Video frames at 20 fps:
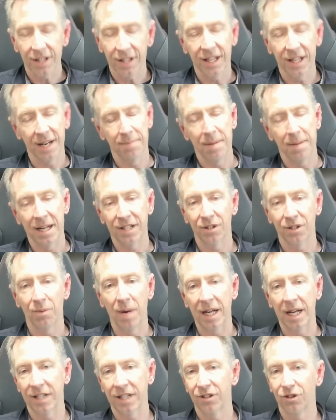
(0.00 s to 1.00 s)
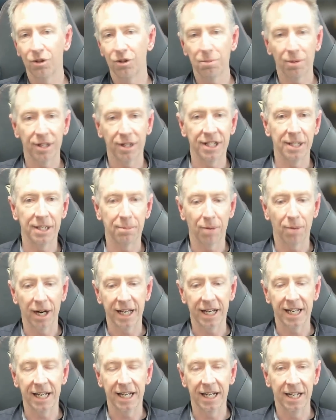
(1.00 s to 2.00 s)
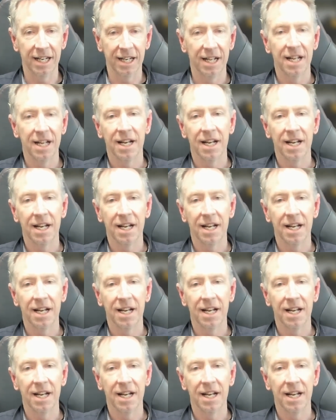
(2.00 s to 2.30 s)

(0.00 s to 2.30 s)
that makes the wax super easy to break in,